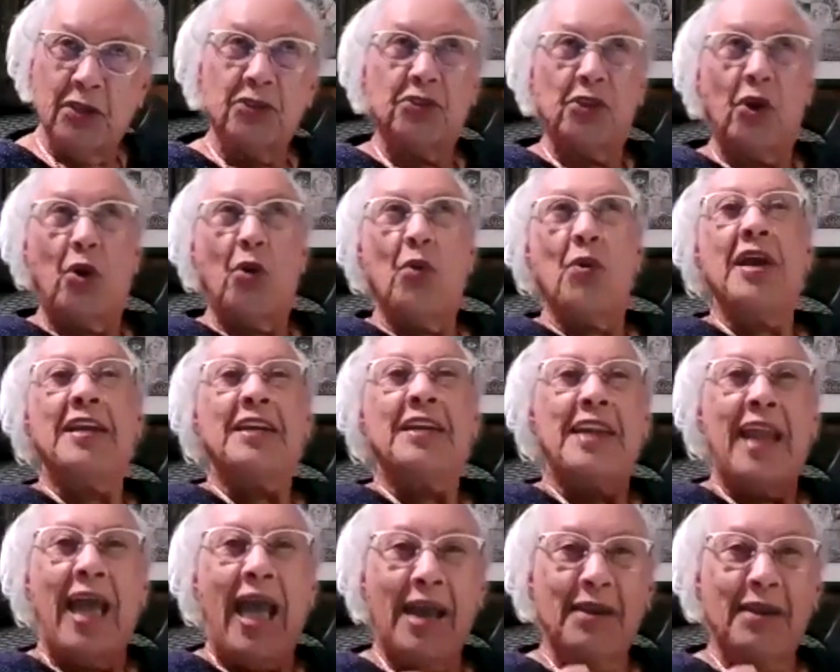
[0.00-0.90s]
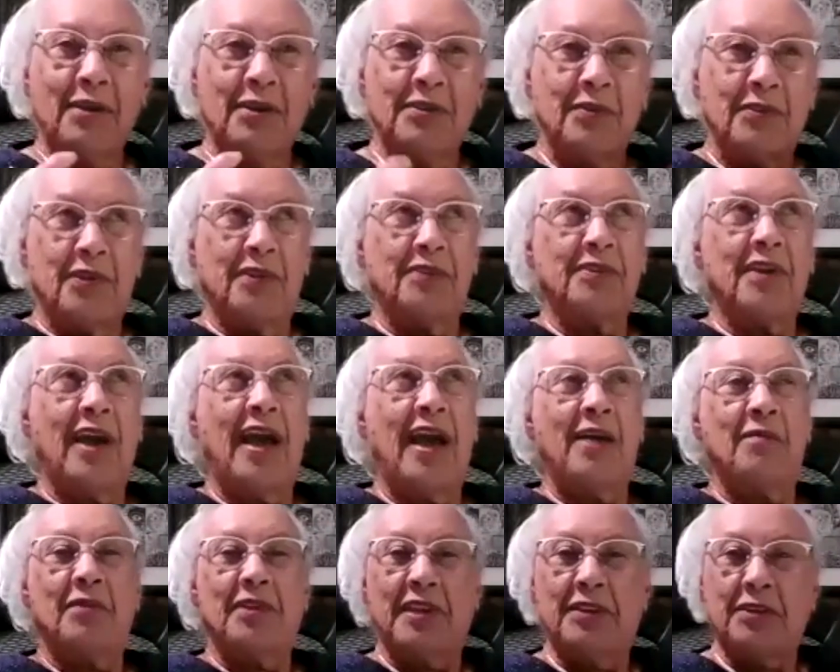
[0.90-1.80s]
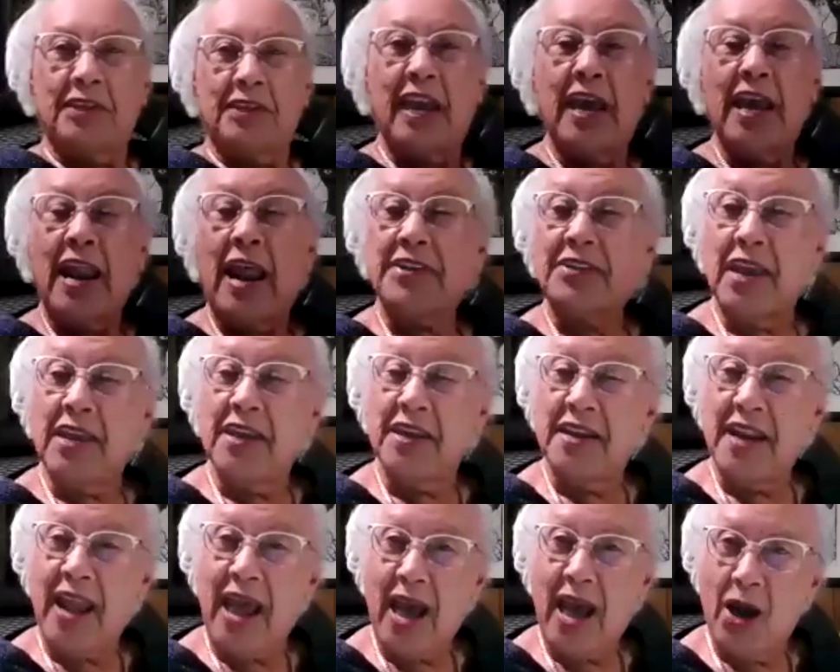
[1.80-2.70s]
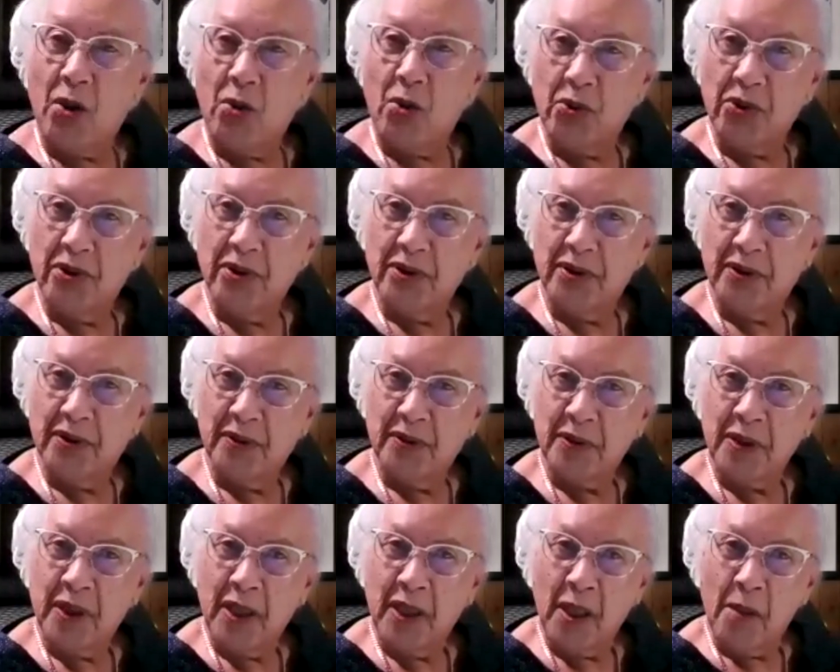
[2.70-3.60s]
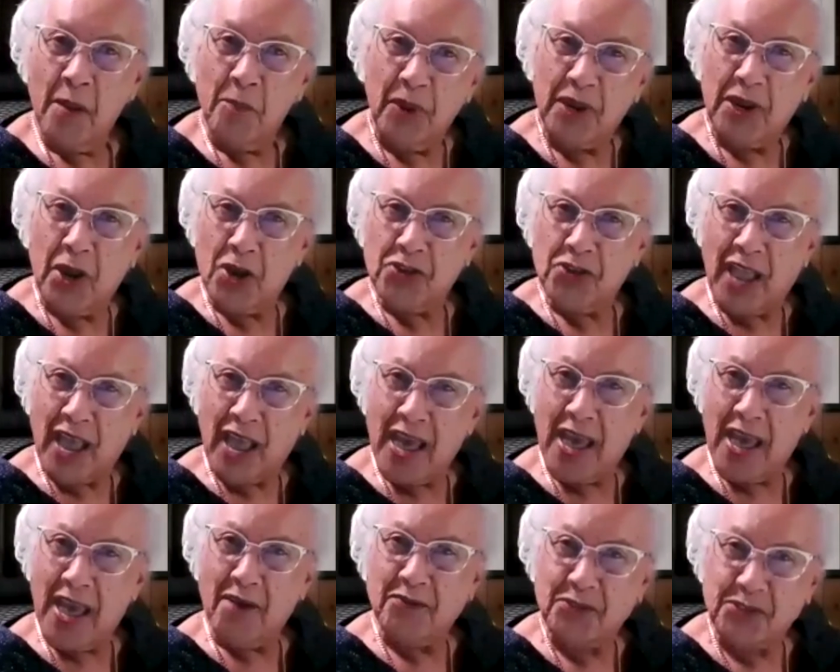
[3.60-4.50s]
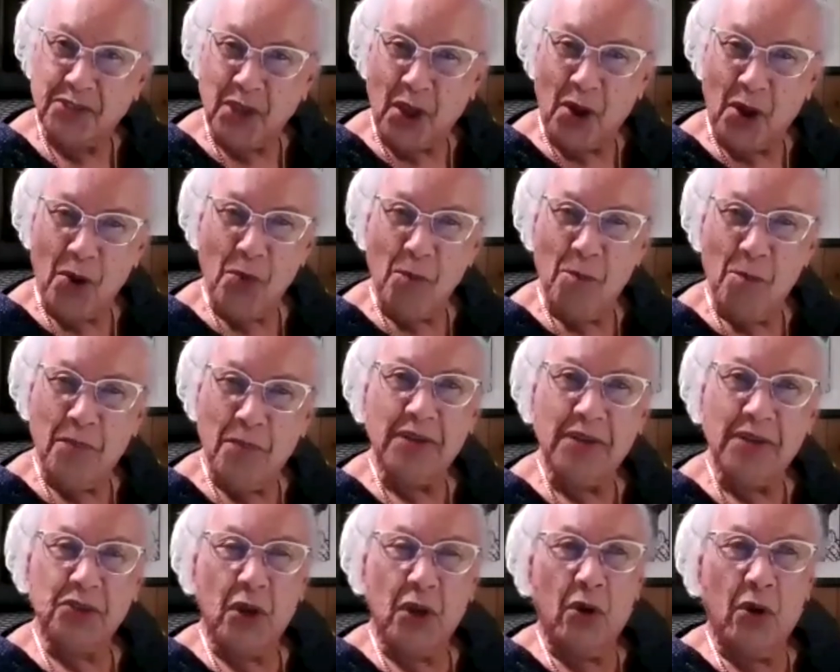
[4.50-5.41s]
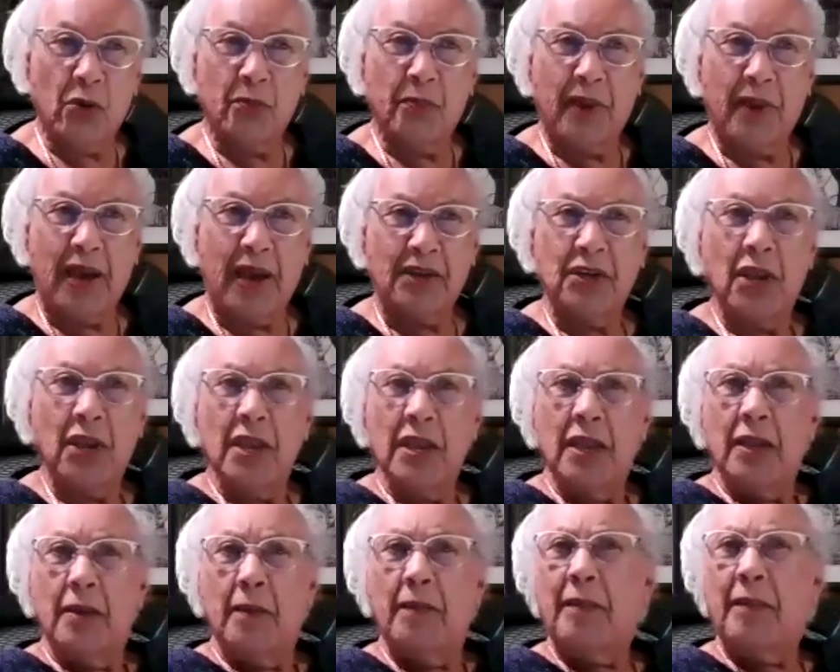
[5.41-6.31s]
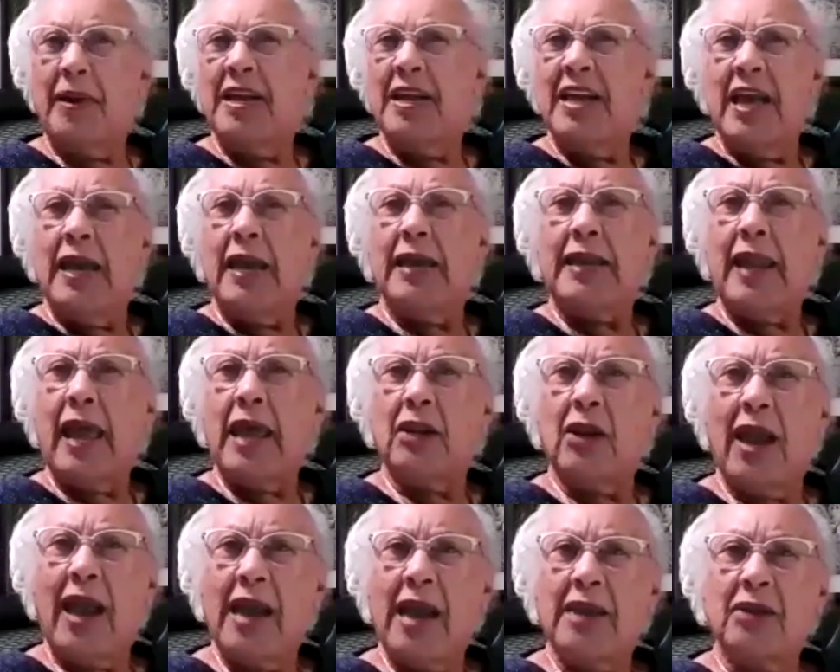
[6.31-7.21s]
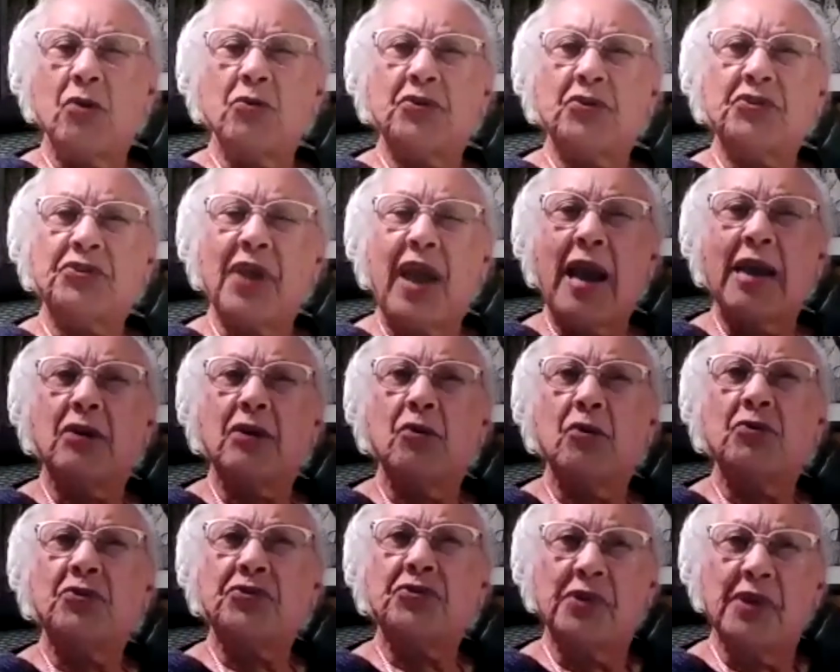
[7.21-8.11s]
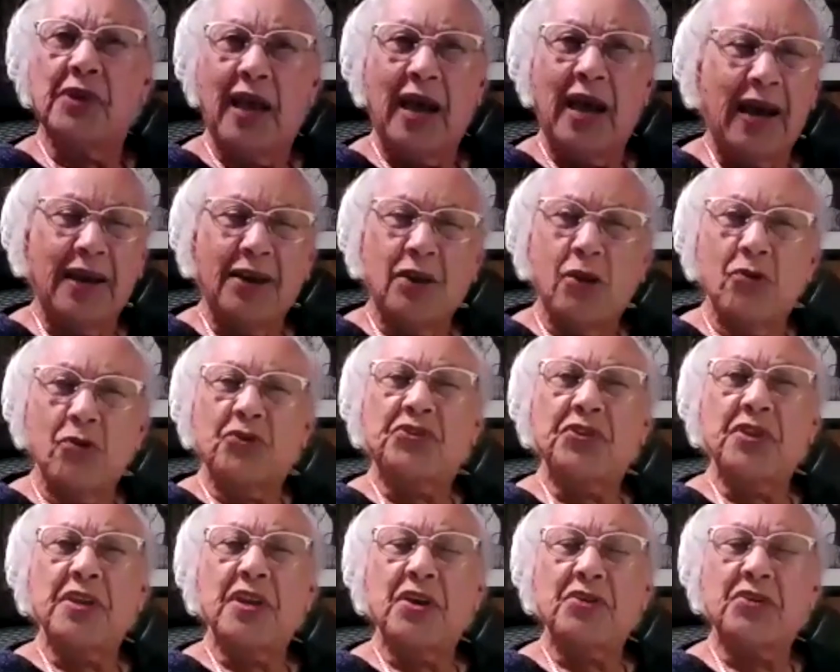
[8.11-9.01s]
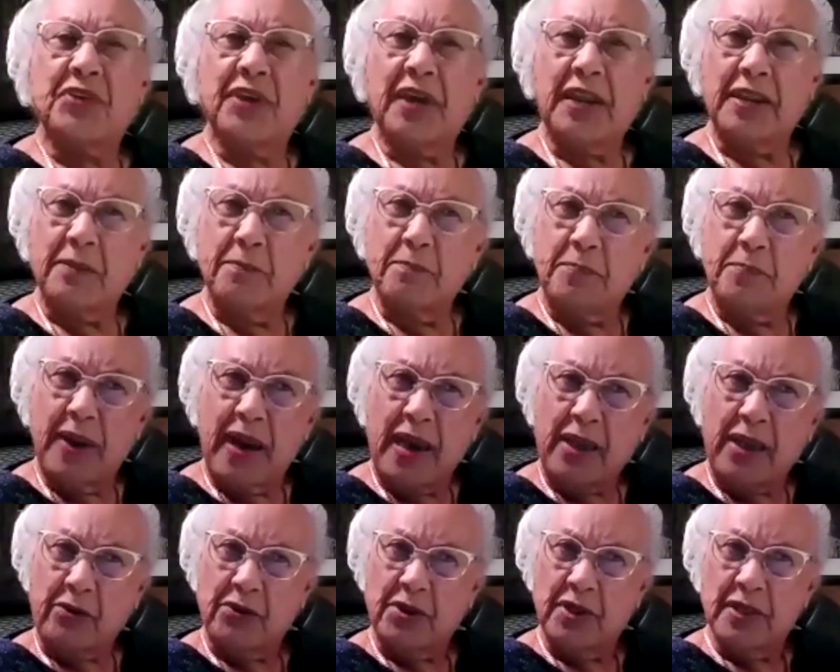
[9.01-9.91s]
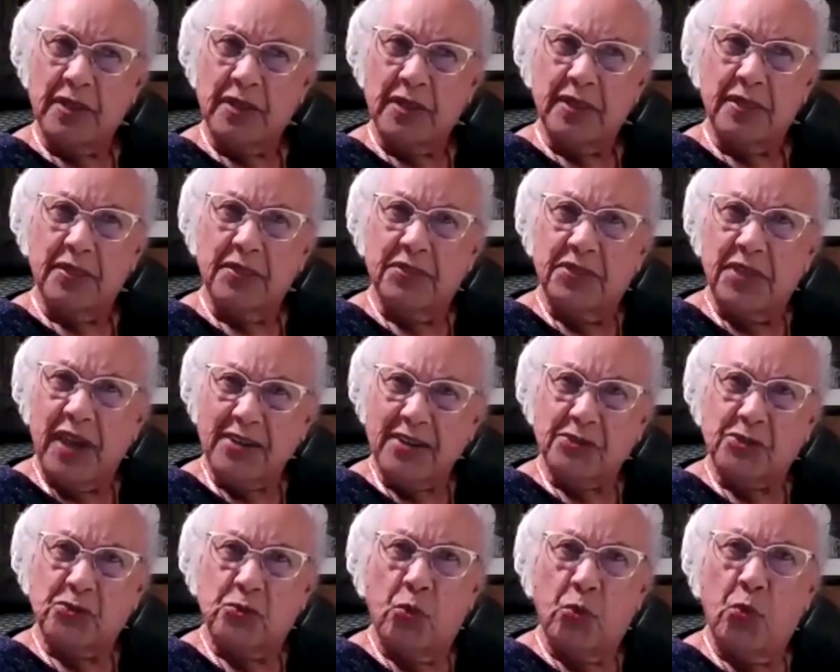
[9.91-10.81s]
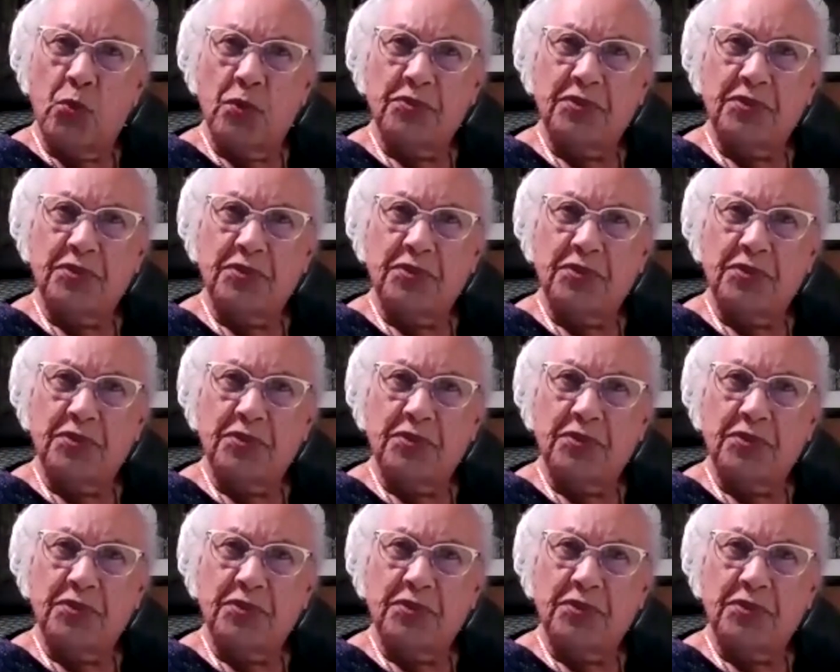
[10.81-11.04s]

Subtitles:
So can I take an hour? Because there's so much on my mind. I don't see us getting better. That's